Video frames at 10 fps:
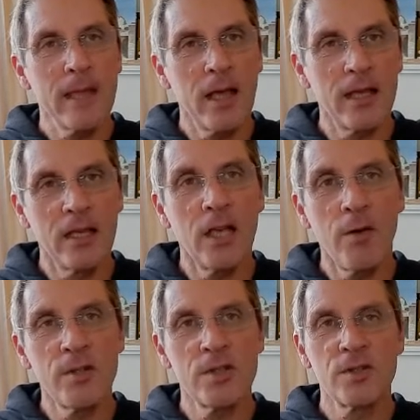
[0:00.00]
And he
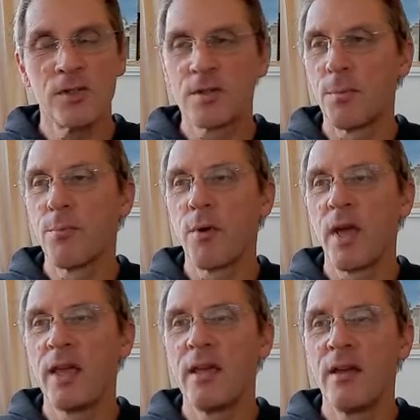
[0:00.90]
encourages us to
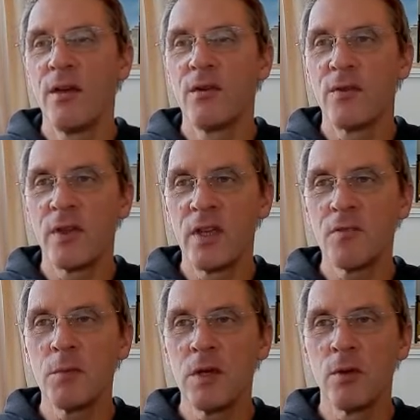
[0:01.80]
pray,
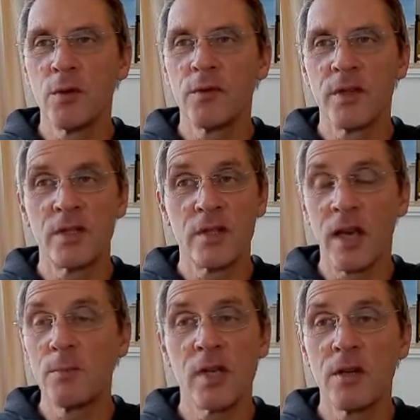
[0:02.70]
forgive me, Lord, for the
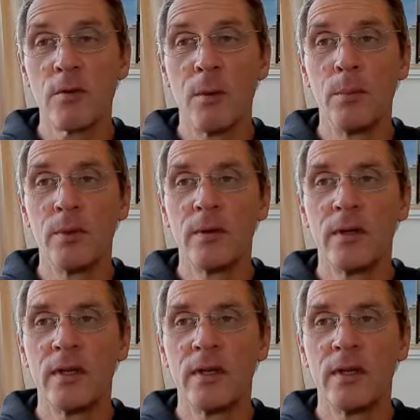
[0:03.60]
times I grumble.